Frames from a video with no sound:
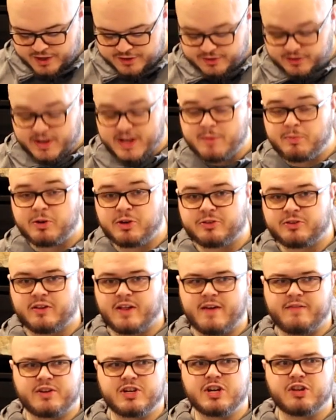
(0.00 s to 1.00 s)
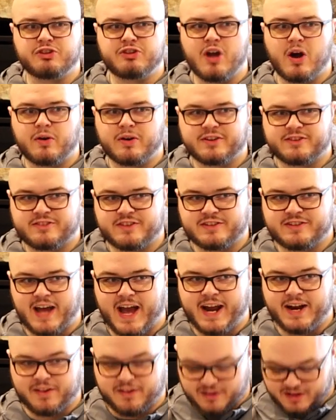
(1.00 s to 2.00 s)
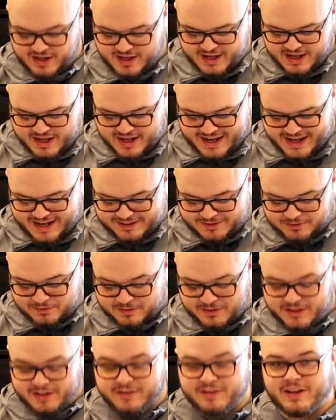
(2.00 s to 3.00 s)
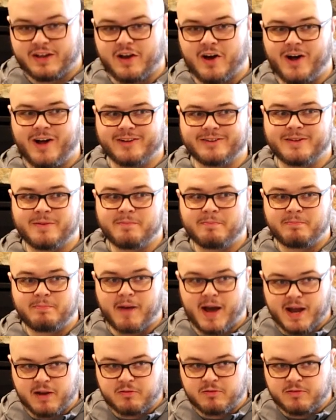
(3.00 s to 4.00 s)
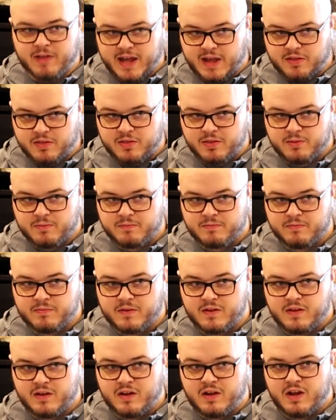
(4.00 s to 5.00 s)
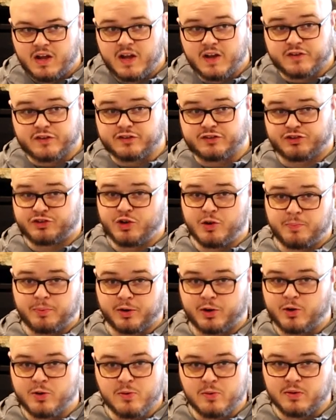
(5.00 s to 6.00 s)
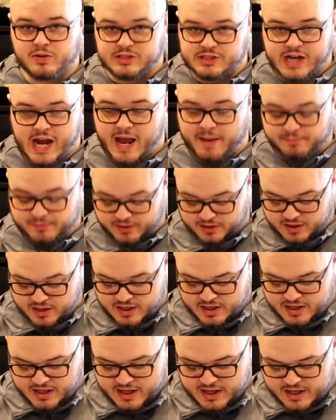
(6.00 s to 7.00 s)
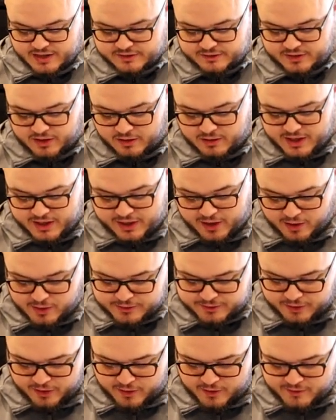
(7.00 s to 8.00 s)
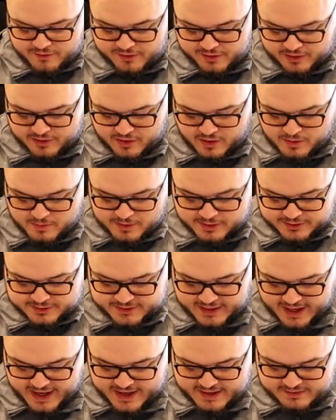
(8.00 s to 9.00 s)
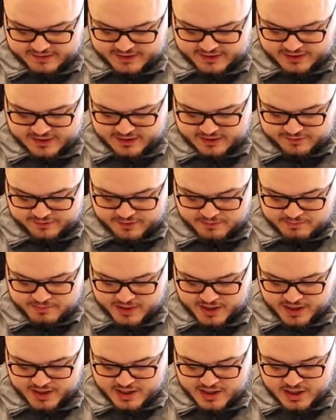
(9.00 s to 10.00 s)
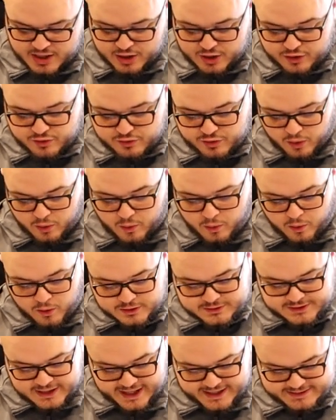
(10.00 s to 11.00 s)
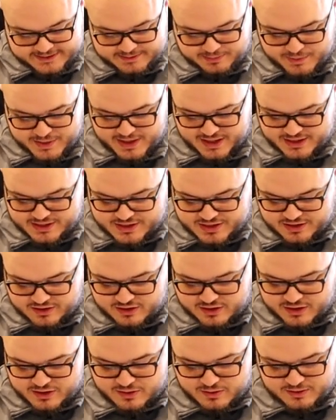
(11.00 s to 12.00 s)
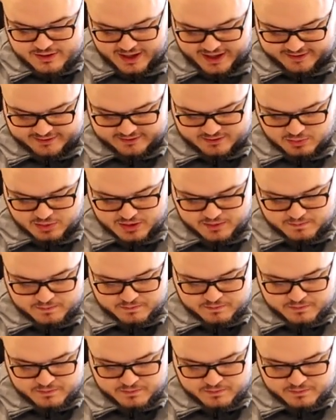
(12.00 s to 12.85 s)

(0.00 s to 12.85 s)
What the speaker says: So Hebrews 11, you'll notice the title is literally called By Faith. And it's a super cool chapter. So it goes over almost everything from the Old Testament into the New Testament,